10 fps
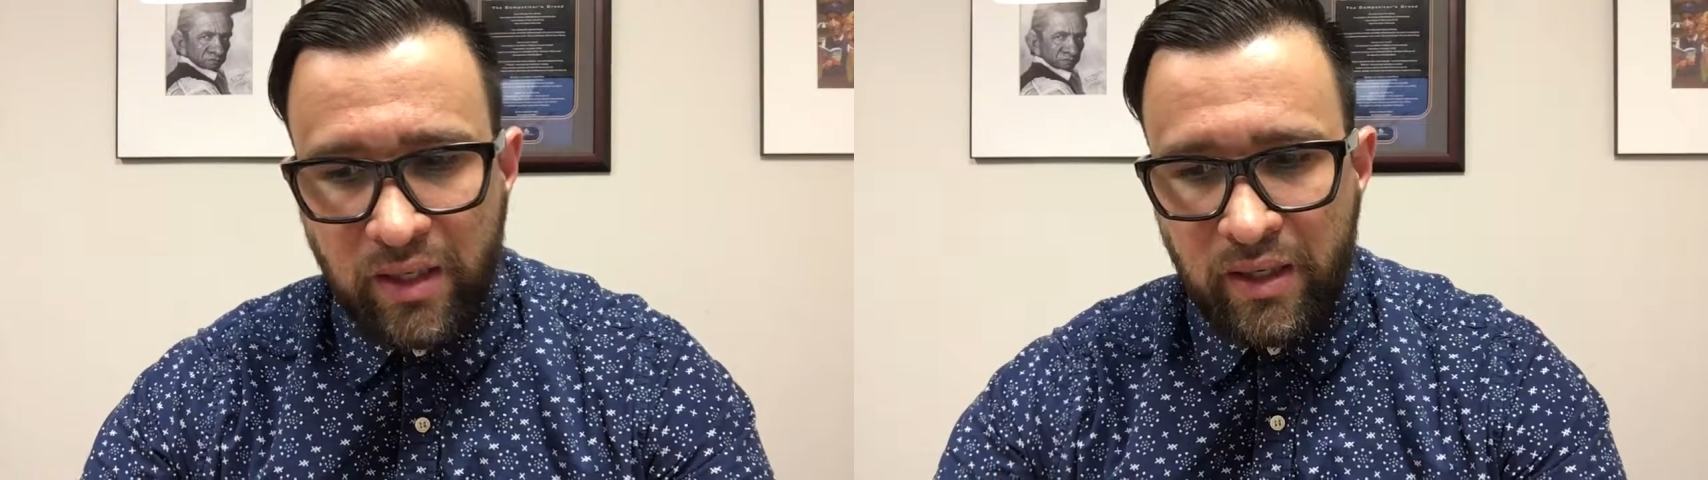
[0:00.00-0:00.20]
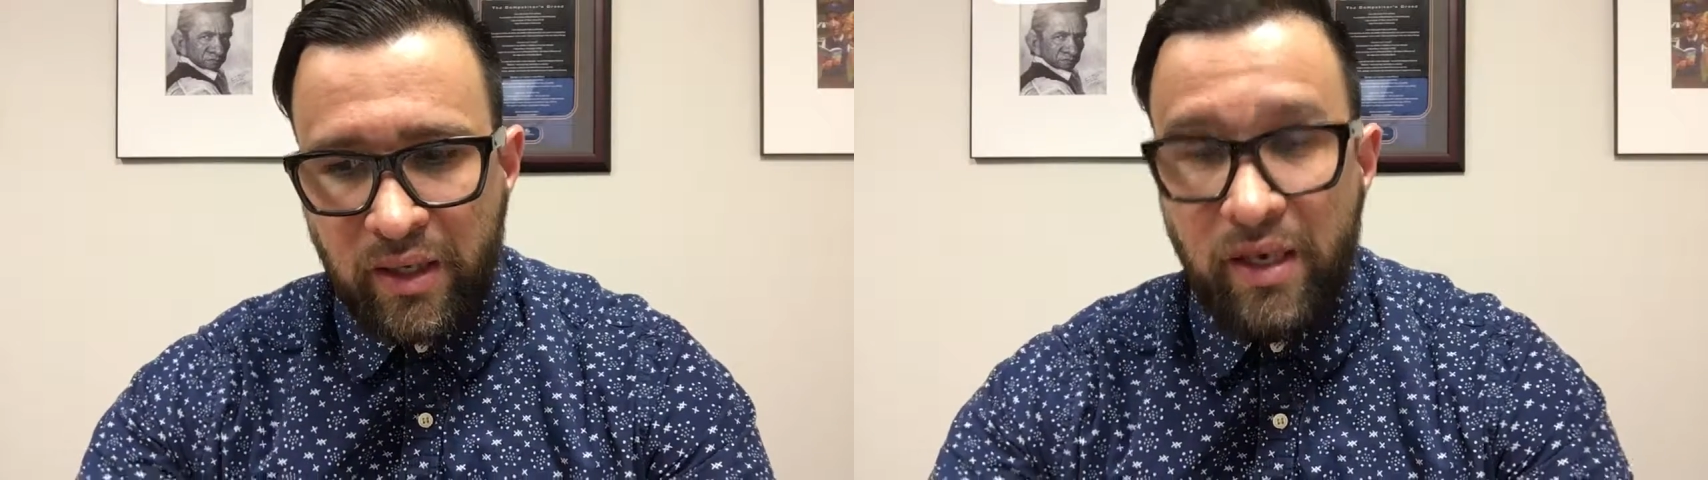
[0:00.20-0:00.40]

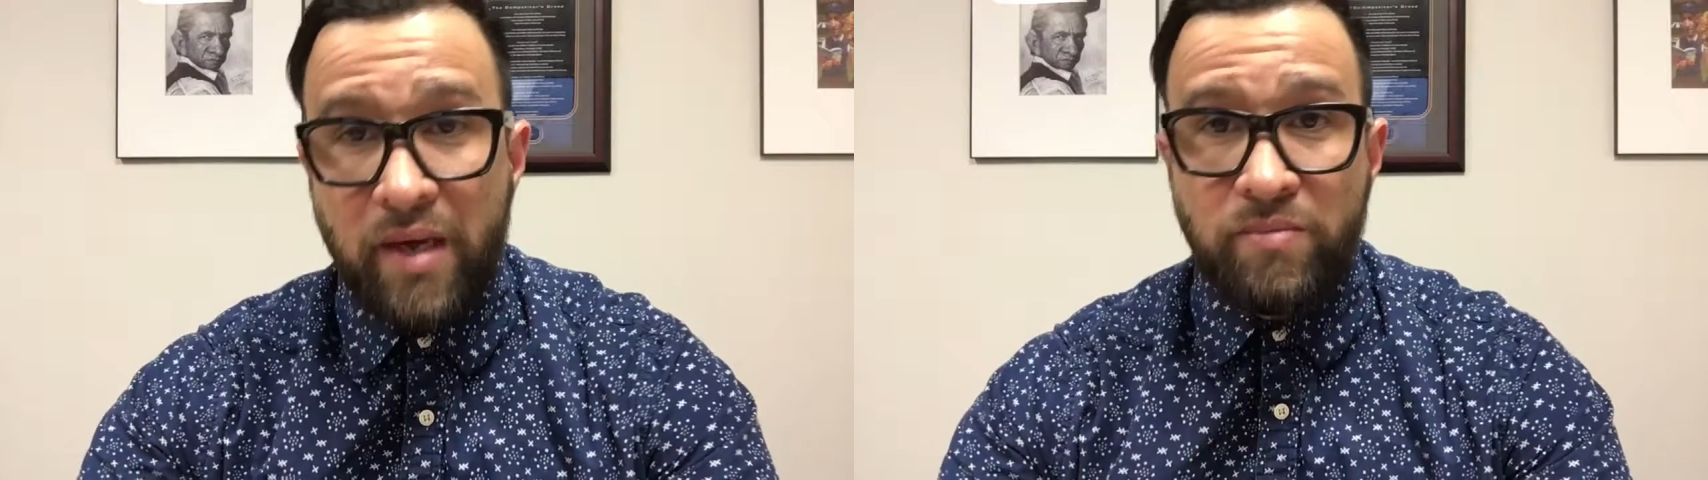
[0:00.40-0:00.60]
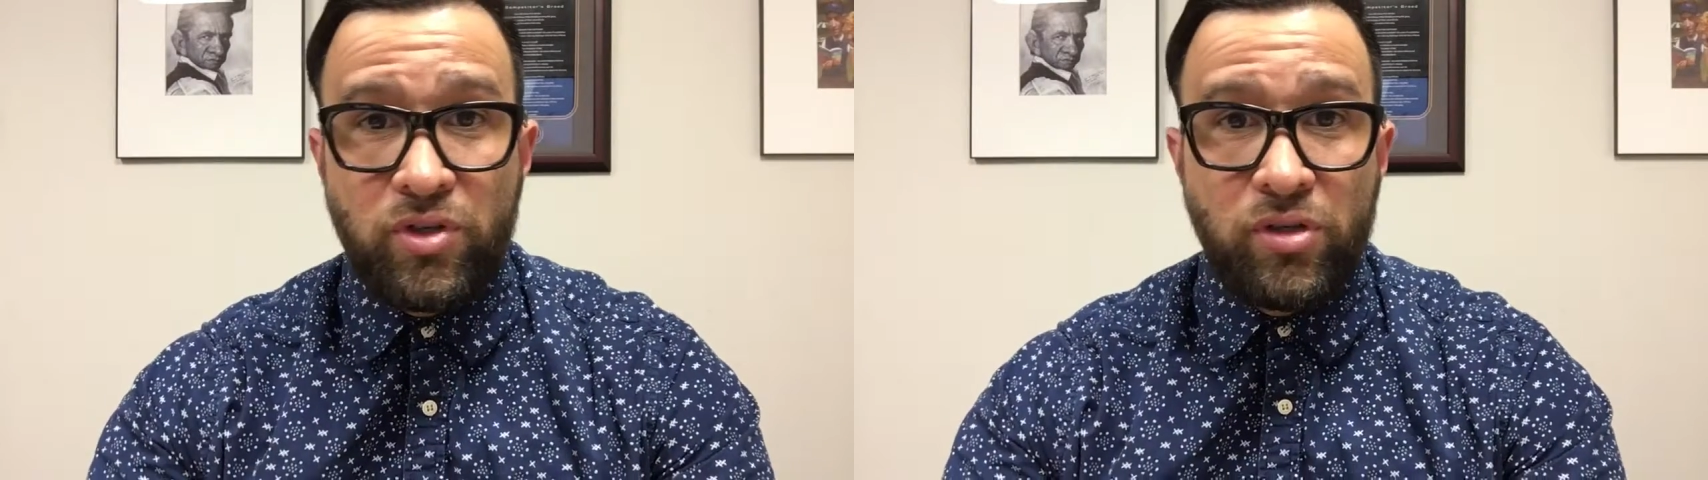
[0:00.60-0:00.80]
and
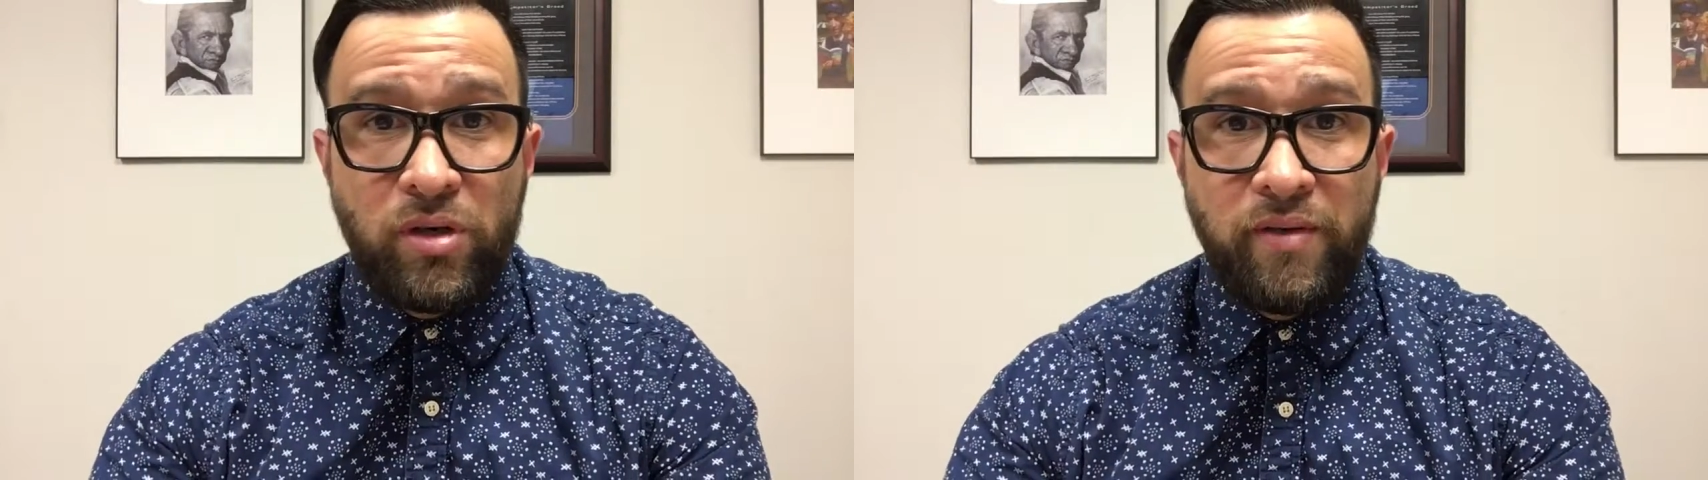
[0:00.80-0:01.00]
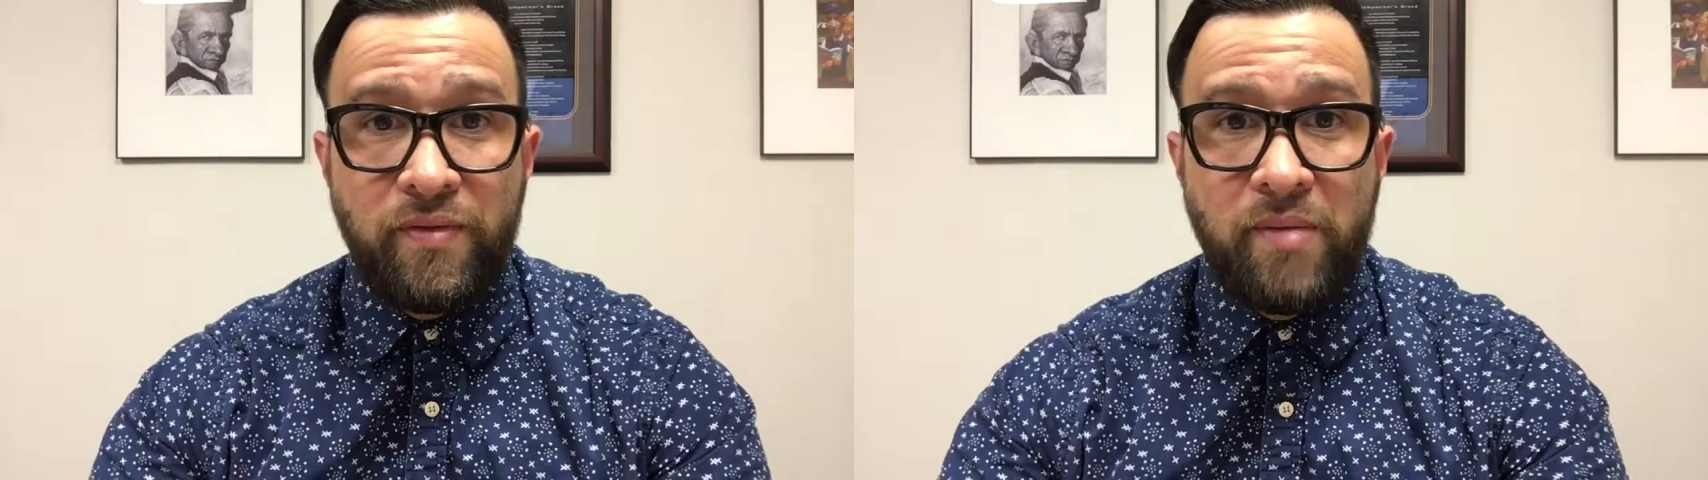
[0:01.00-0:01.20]
I'm sorry if